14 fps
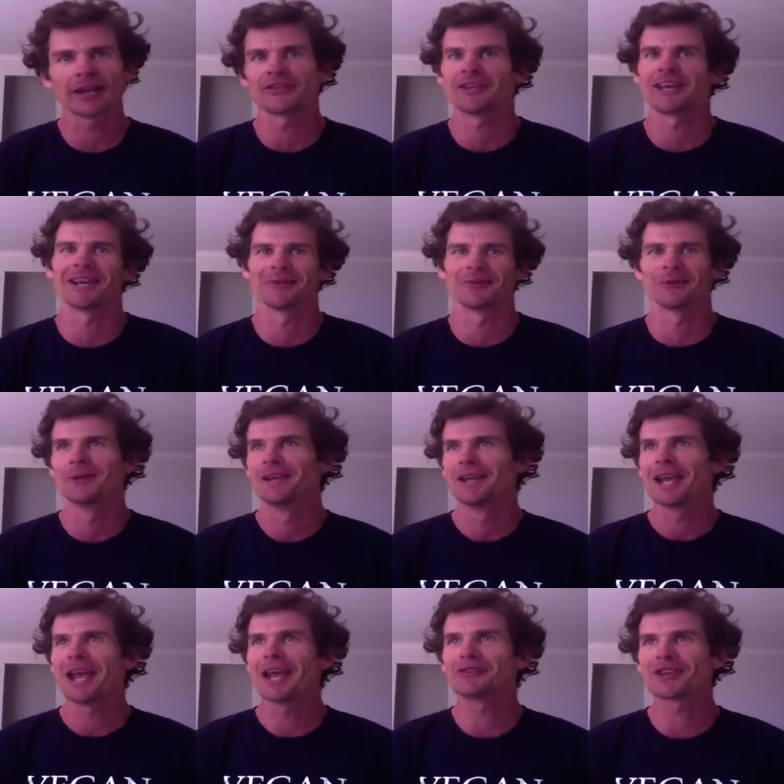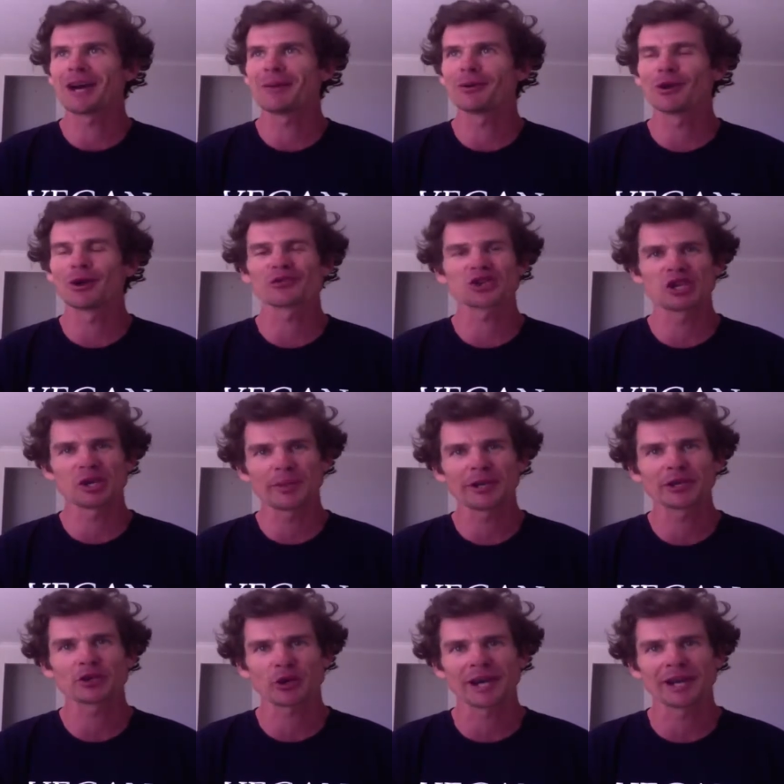He goes, yeah, well, he's jumping off
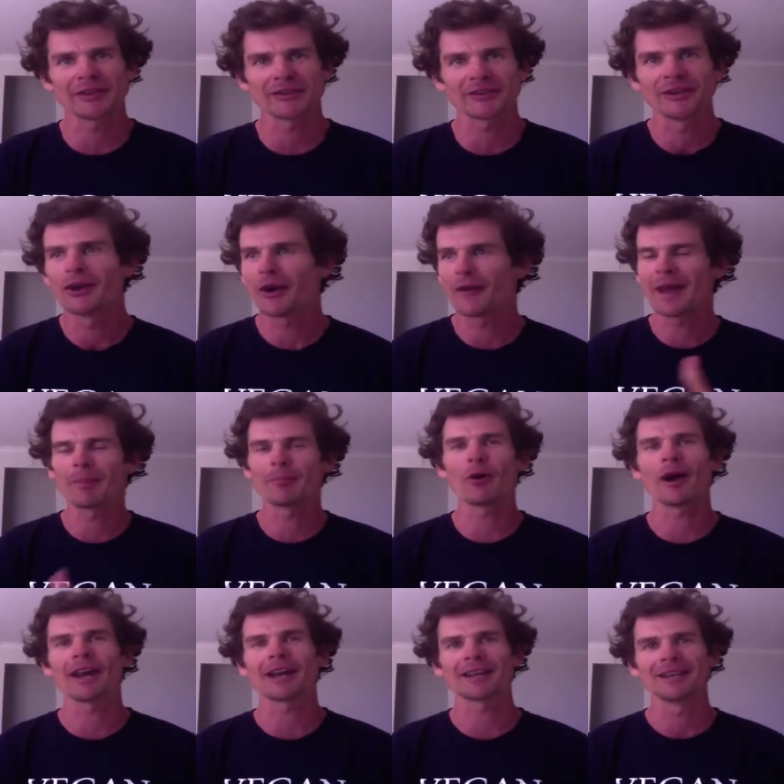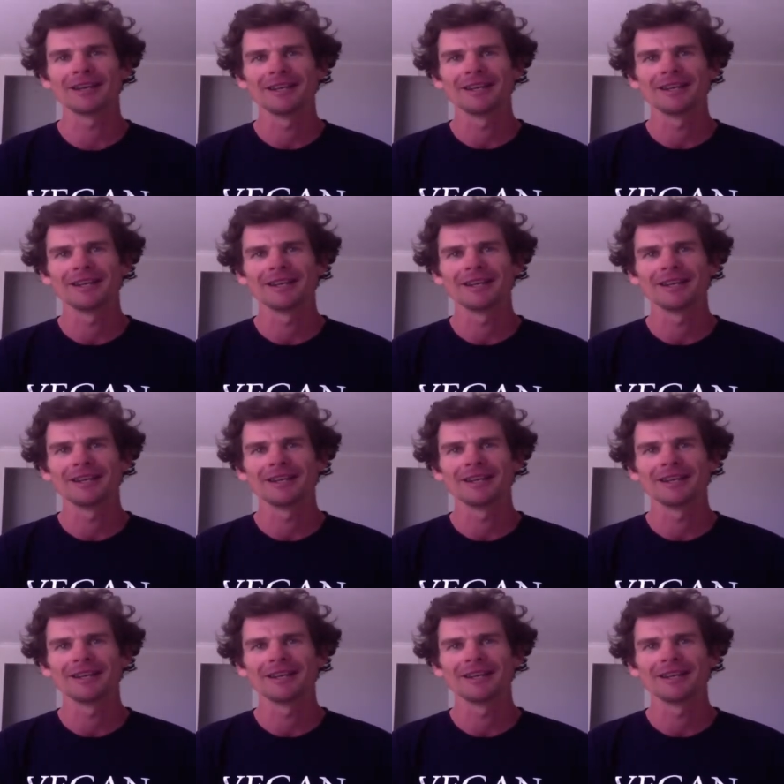shipping crates on that bike.